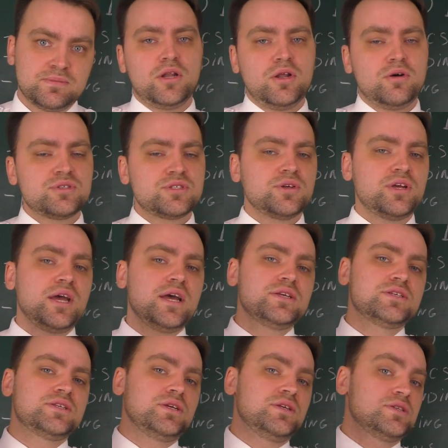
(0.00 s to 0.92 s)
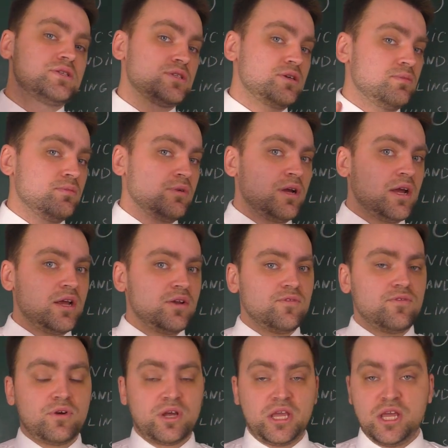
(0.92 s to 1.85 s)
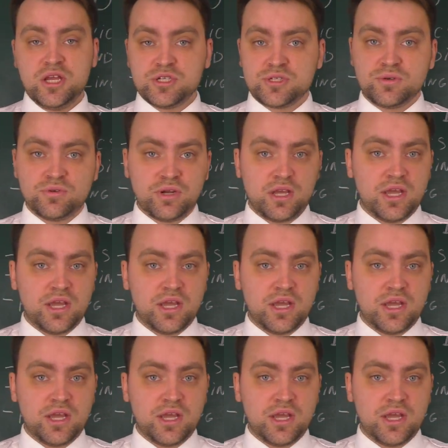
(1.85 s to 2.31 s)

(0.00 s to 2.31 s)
But also guys, in some kind of occasional